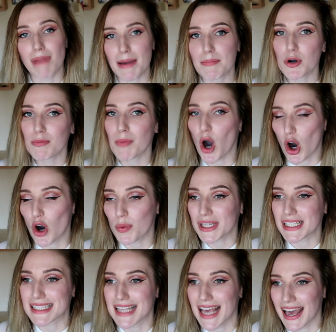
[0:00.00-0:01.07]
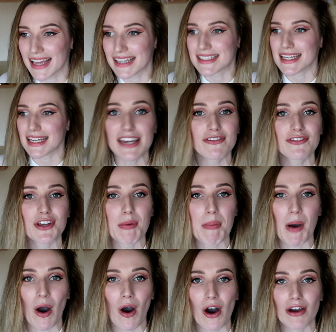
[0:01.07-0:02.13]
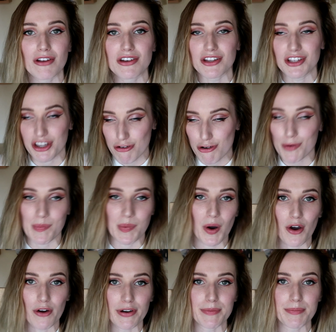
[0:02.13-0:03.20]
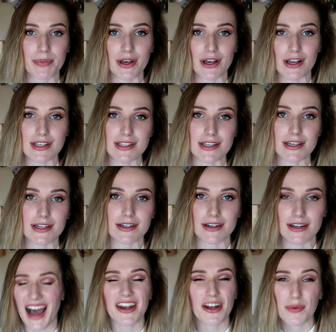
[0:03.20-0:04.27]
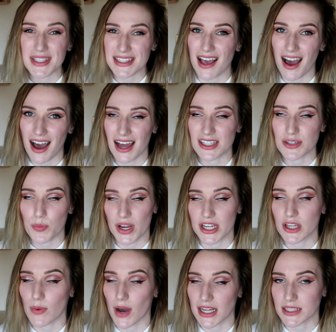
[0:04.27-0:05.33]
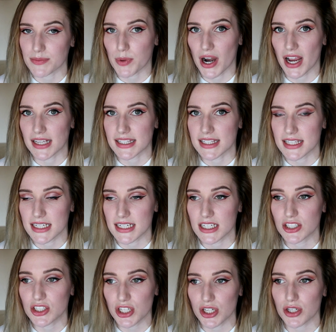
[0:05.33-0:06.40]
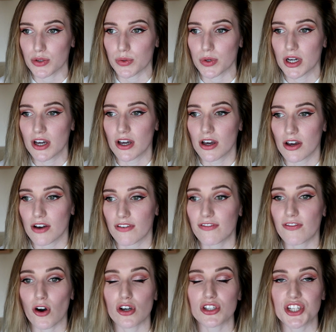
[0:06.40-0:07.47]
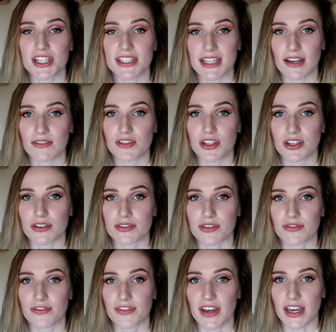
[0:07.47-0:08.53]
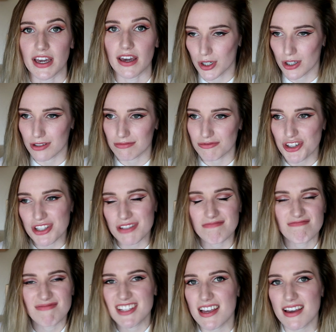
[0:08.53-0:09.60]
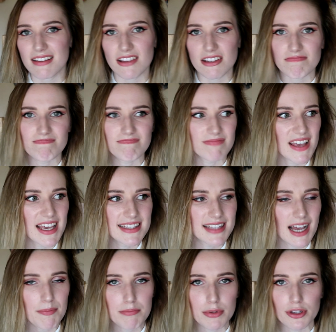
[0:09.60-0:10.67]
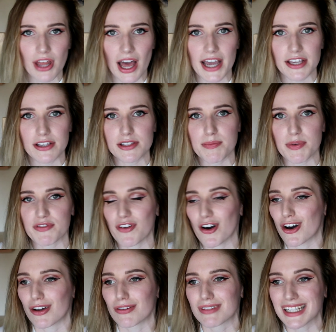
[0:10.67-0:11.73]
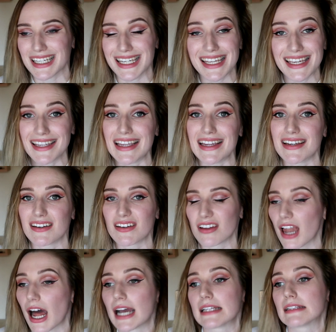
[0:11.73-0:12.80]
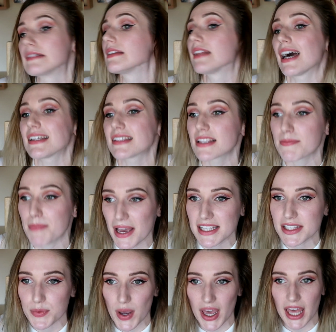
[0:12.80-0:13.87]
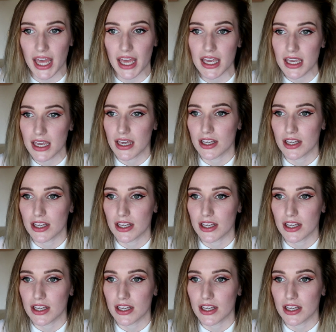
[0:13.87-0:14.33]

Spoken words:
My mum always said, if you're bored, you're a boring person. I know it's hard when you are depressed to force yourself to do something, but just take the example that I used before of clean. Like, that's the best way.